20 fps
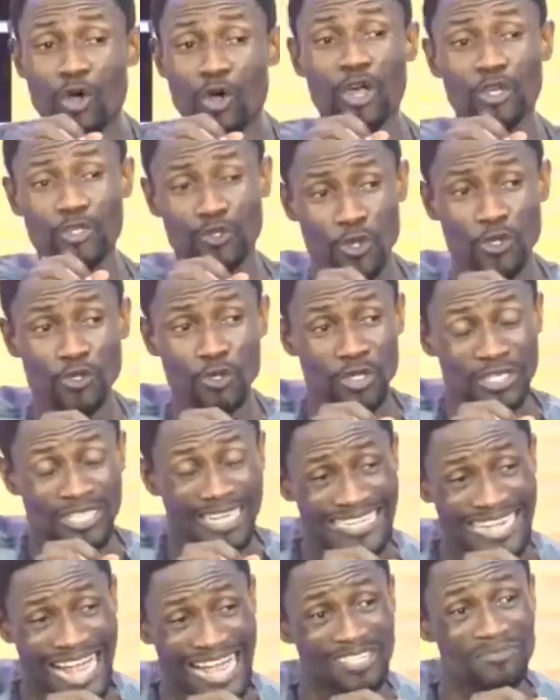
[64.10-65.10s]
also
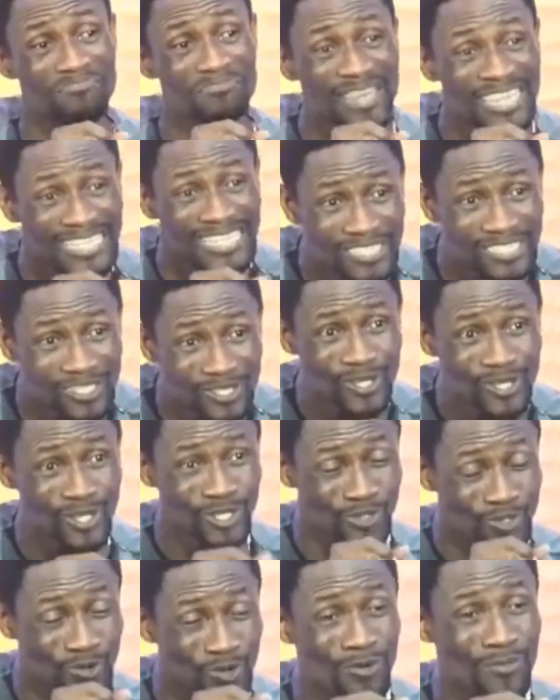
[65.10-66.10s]
using that means
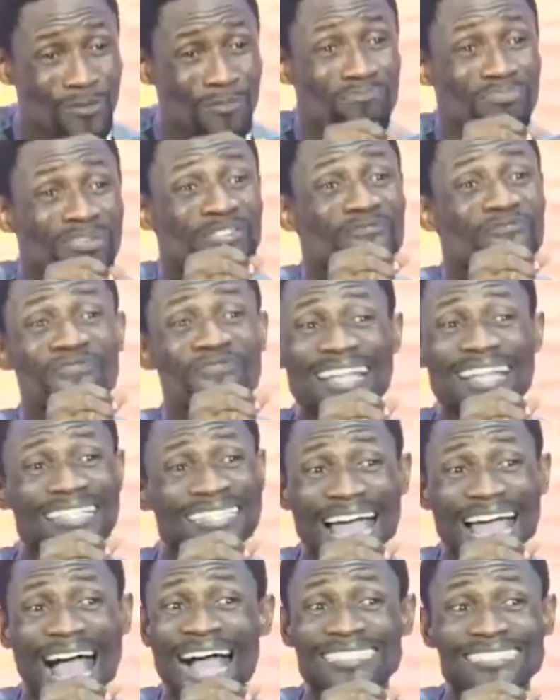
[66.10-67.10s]
to prevent
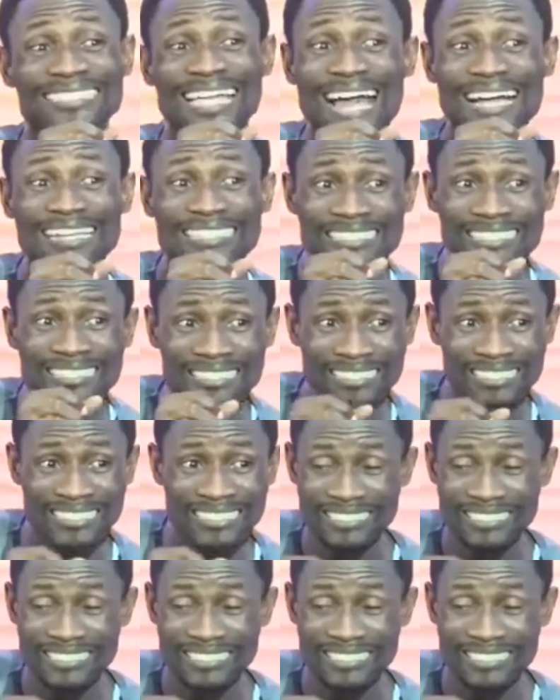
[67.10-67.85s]
attacks.